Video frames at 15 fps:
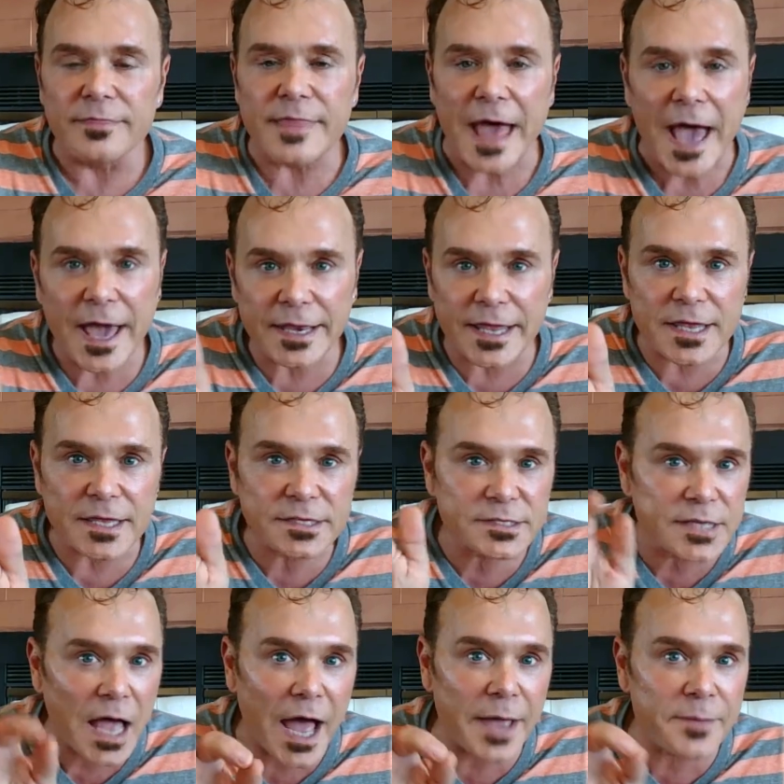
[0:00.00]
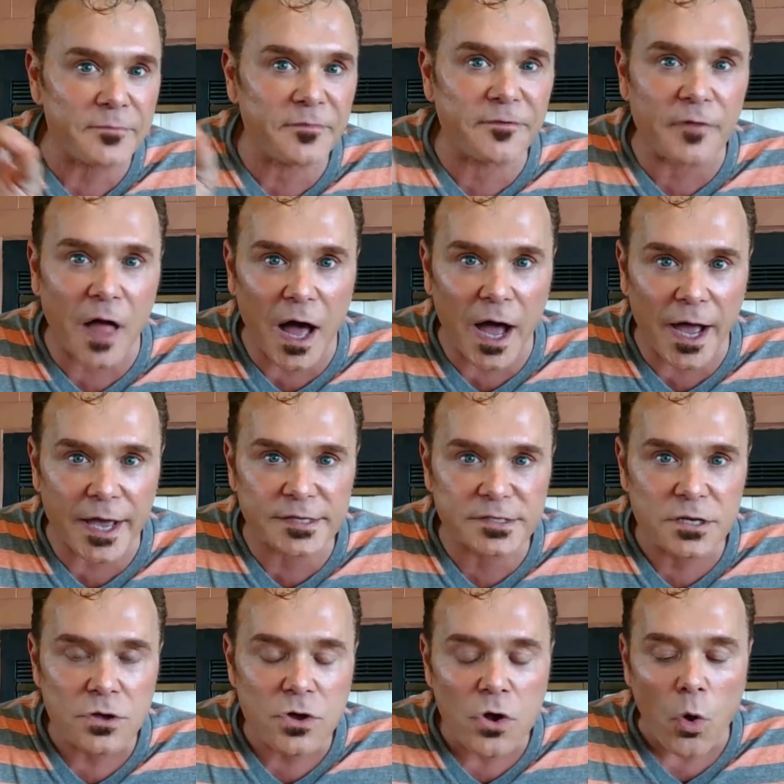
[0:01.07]
That is, time
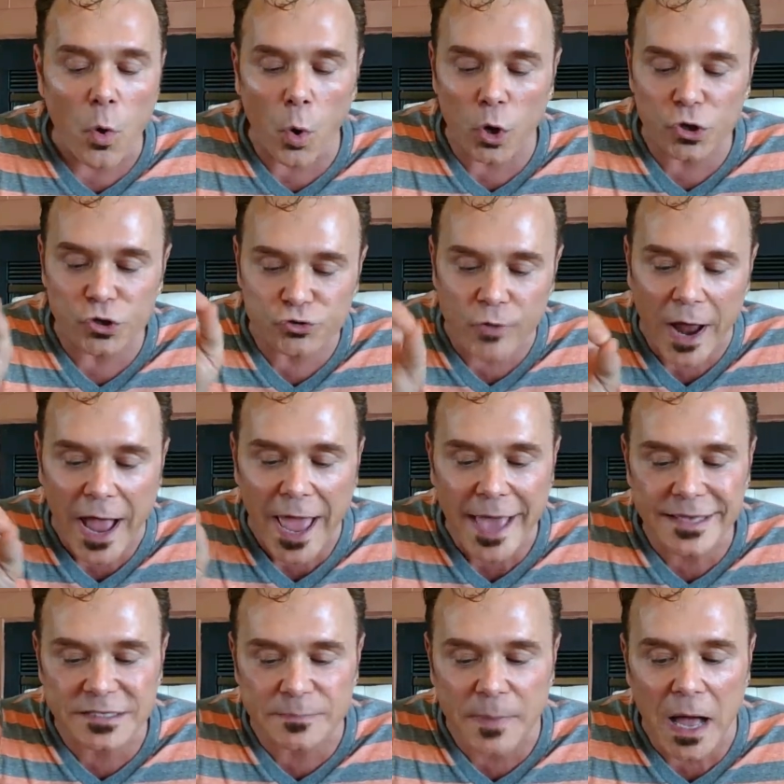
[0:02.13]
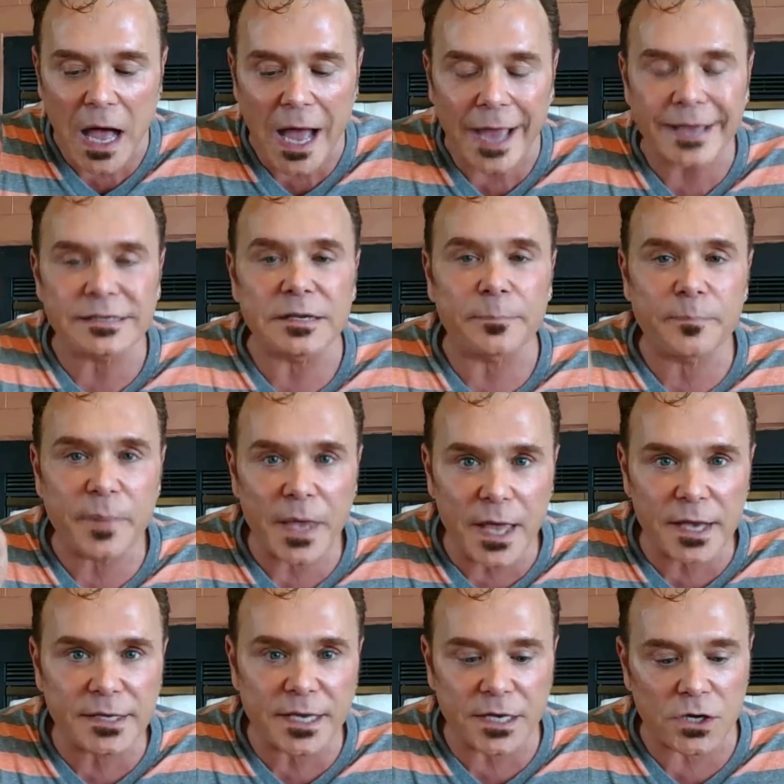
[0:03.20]
flies or drags by
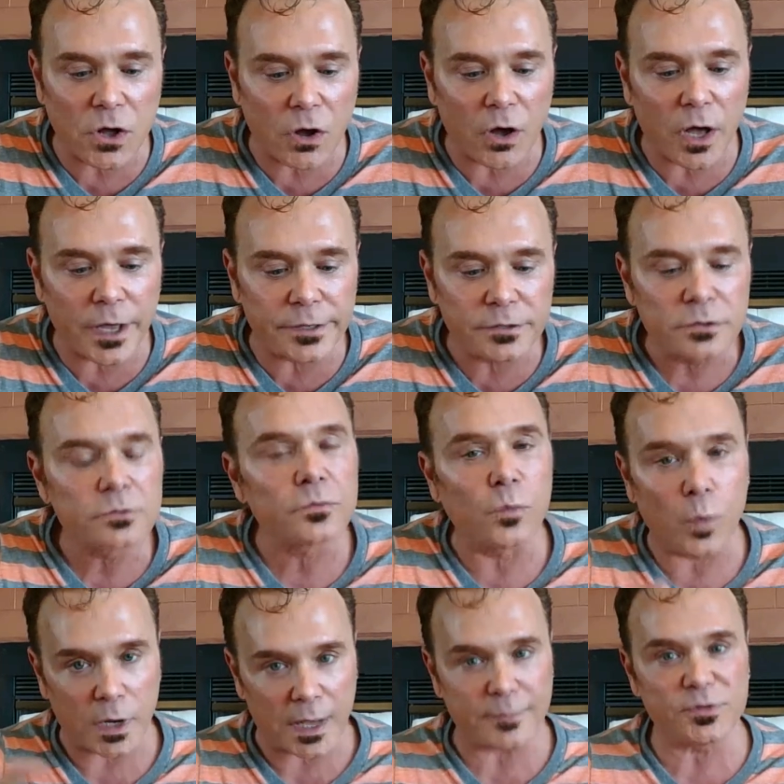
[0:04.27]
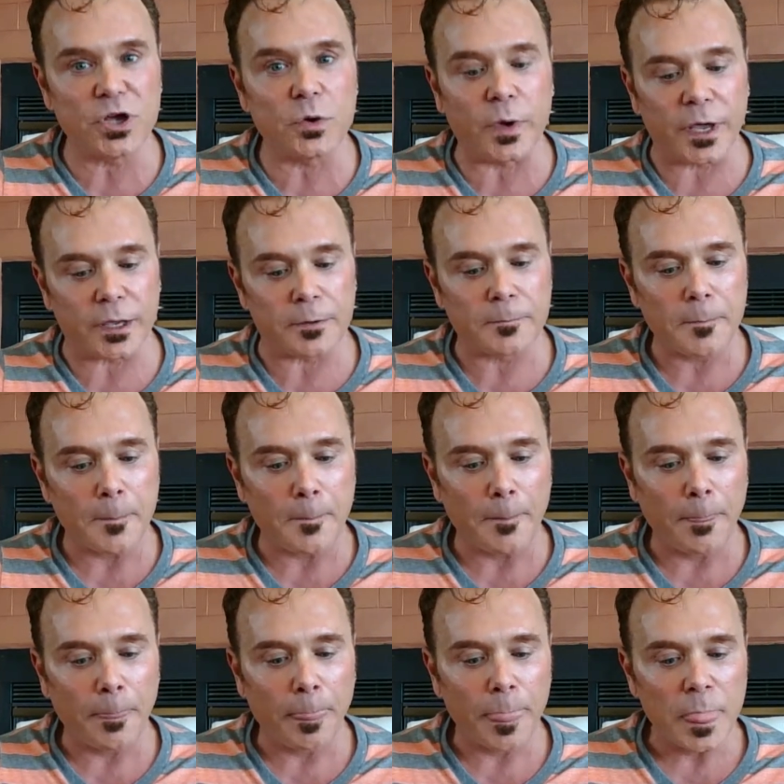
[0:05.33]
depending on what I'm doing.
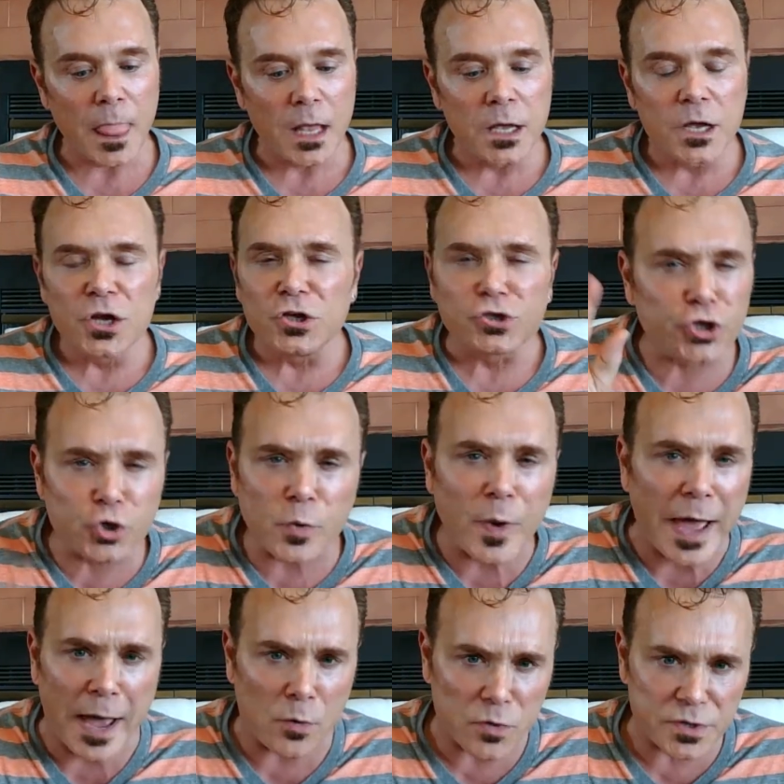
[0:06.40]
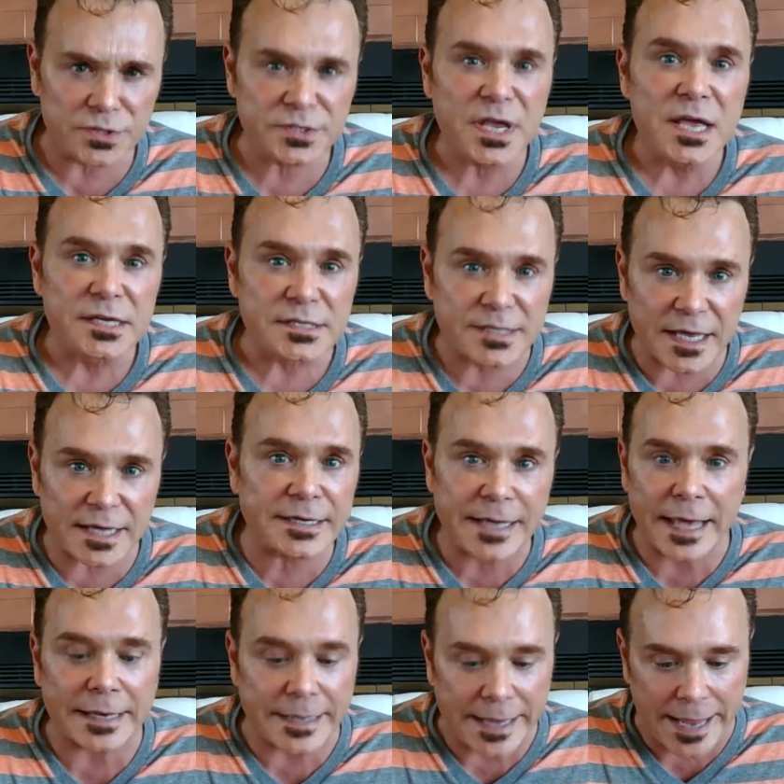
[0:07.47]
2 hours
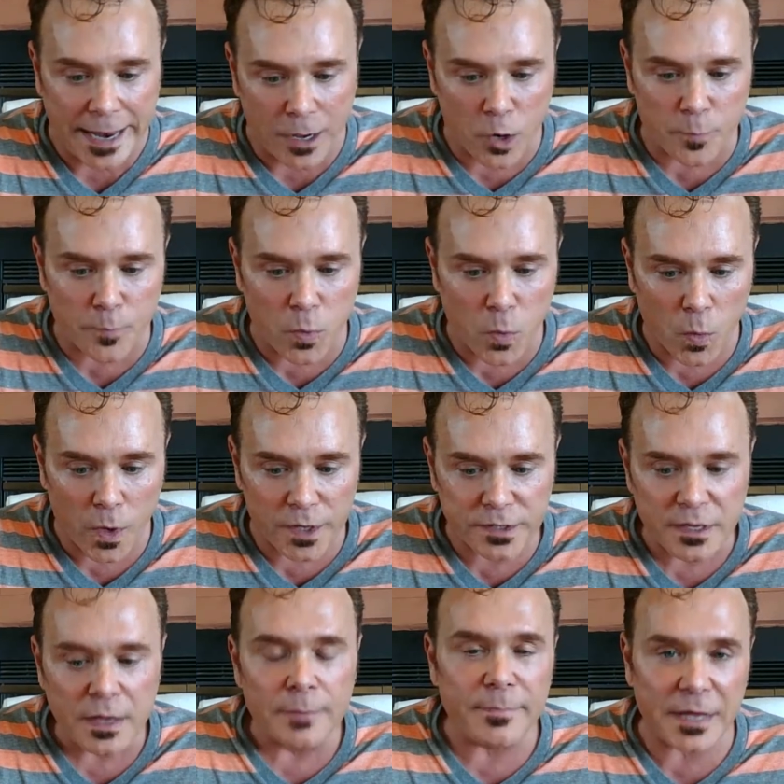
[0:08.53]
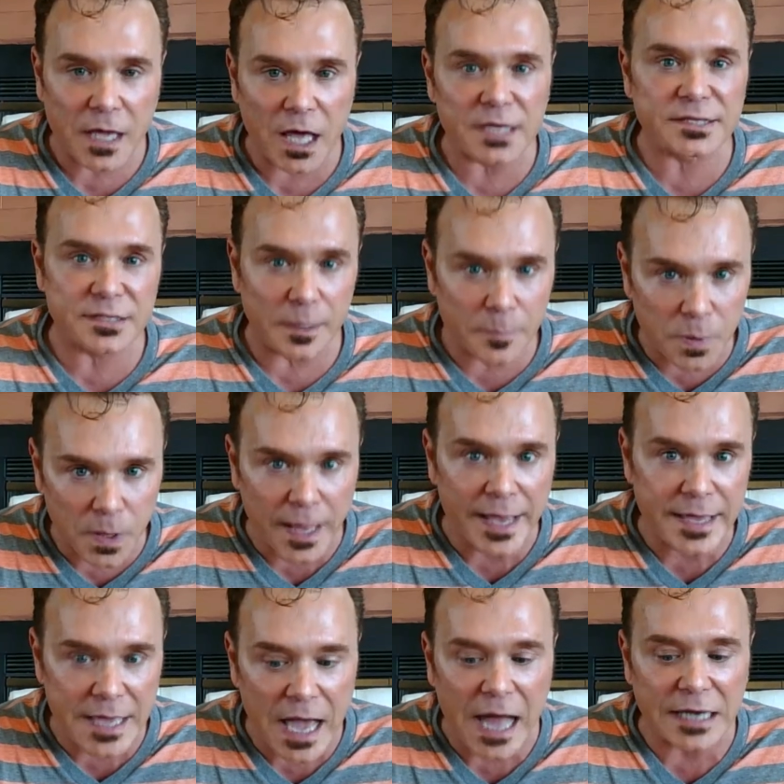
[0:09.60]
sitting at an airport because the
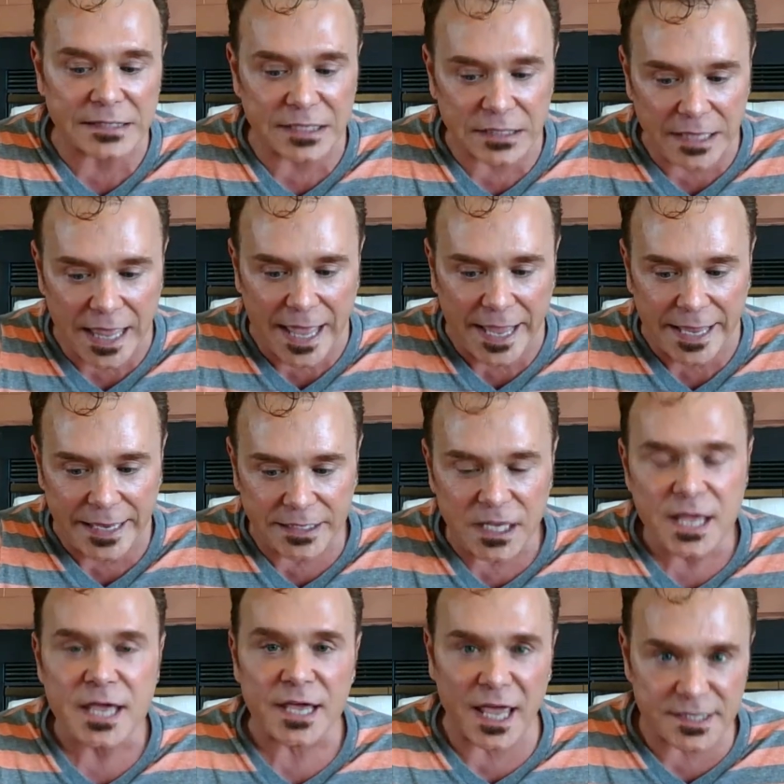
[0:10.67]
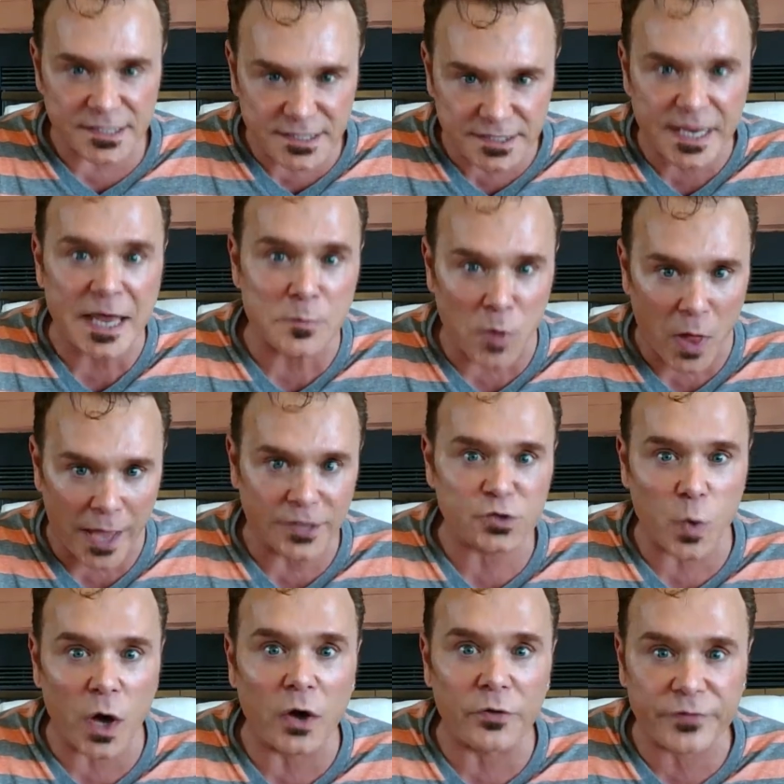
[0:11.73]
plane got delayed can seem like
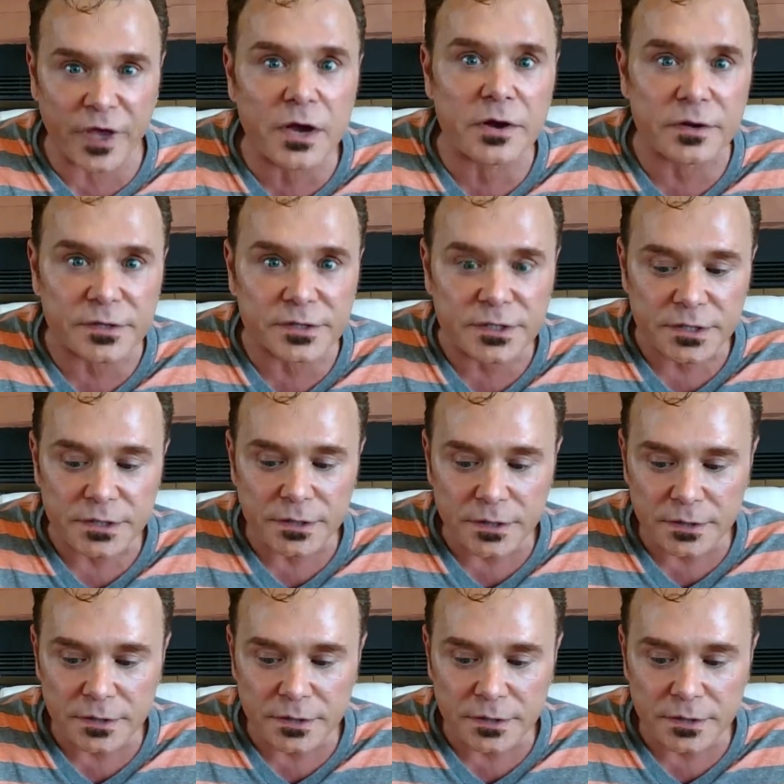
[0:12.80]
12 years.